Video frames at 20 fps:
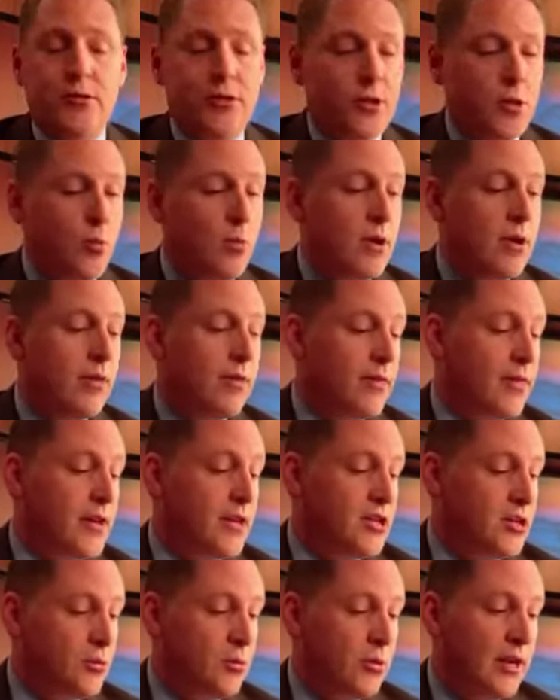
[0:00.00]
So one of the
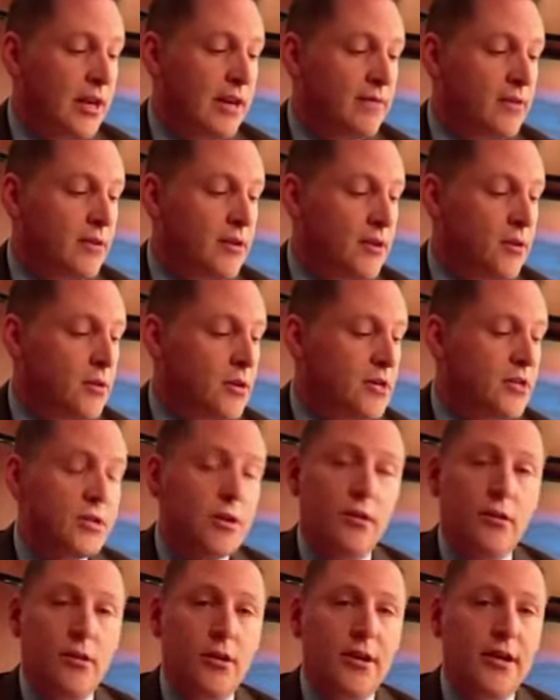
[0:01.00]
things you really have to do when you
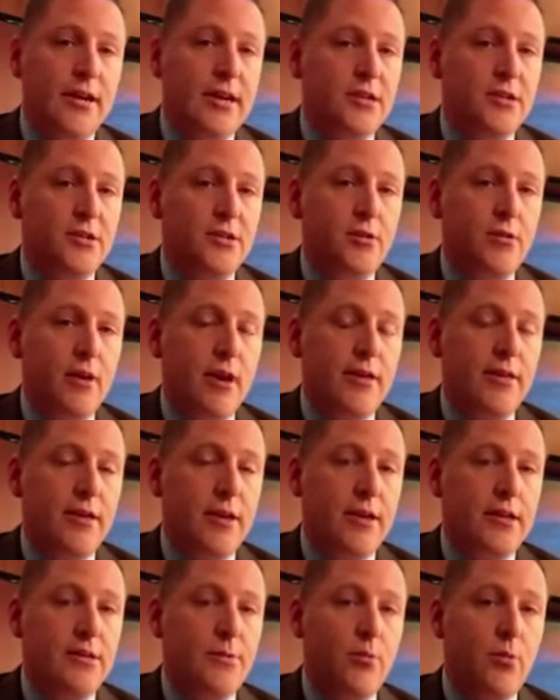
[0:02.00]
start looking at a story, I
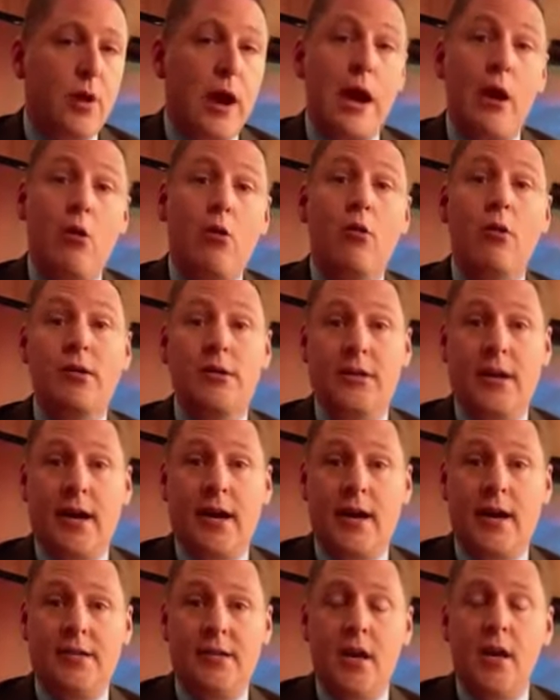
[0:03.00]
think, is
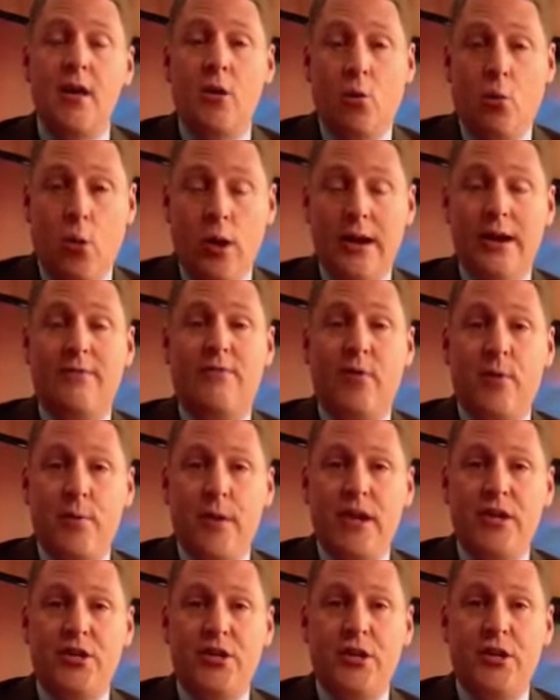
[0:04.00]
prioritize what
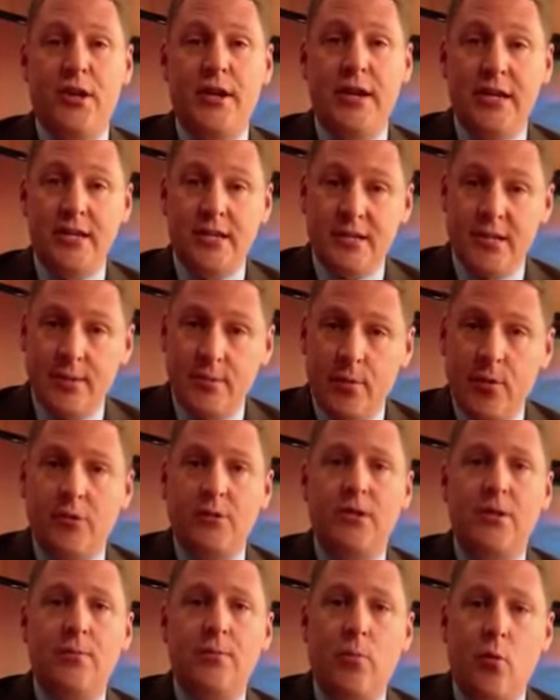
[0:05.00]
information is the
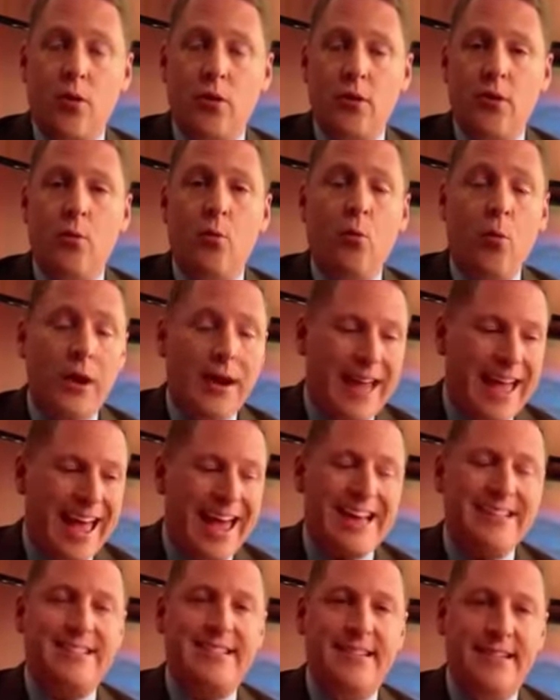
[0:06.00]
most important, what
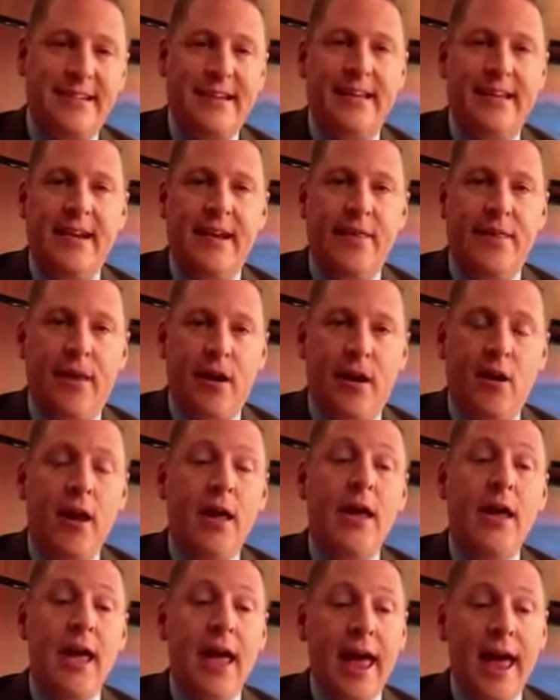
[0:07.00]
has to get in there,
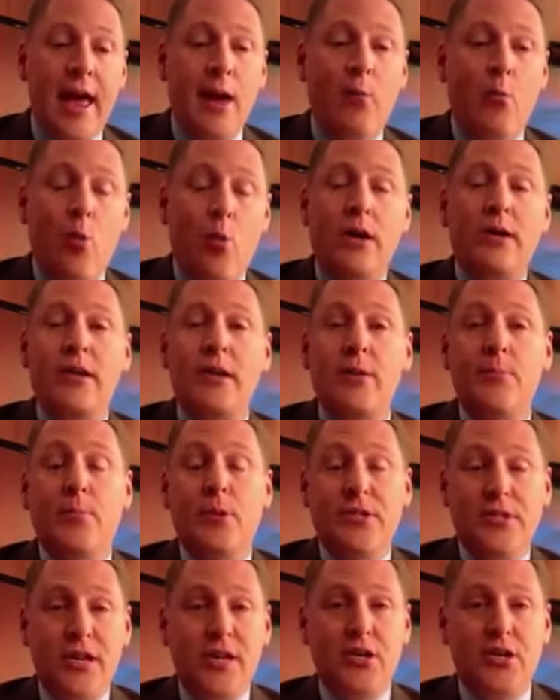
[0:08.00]
and what can
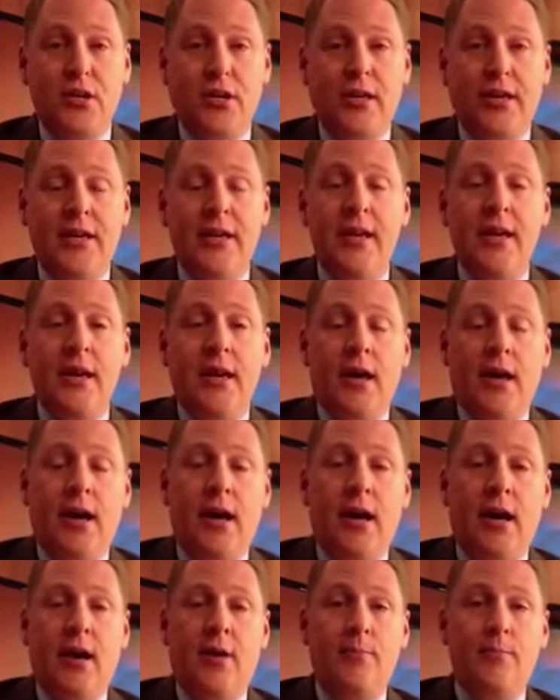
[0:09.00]
potentially
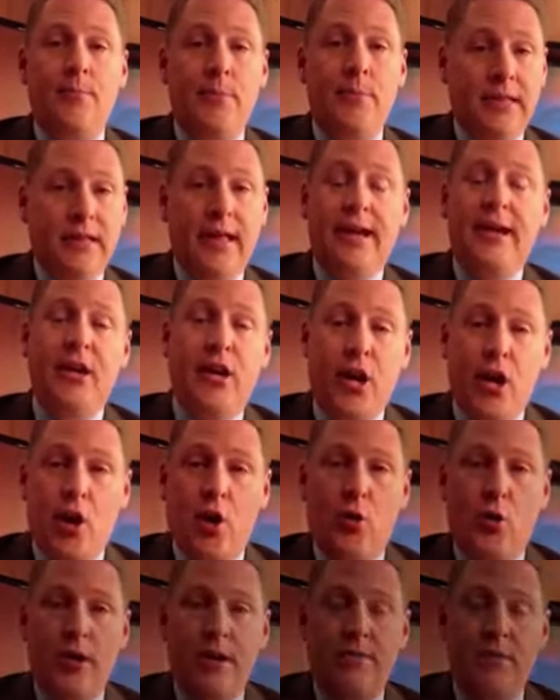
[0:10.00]
be let
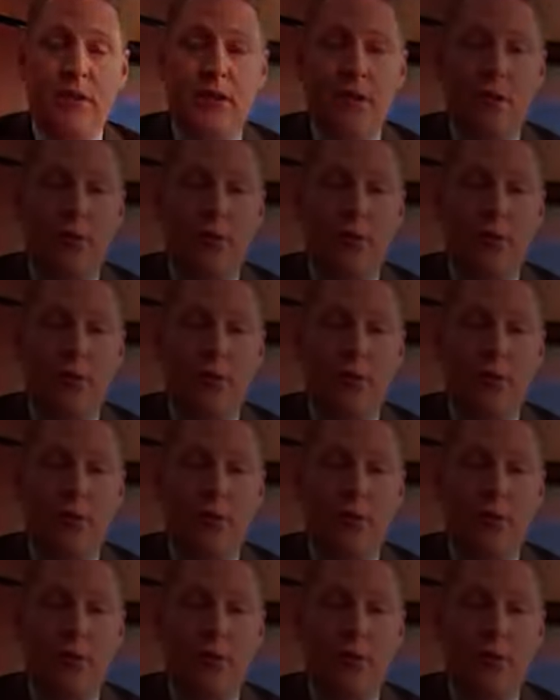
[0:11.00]
go if you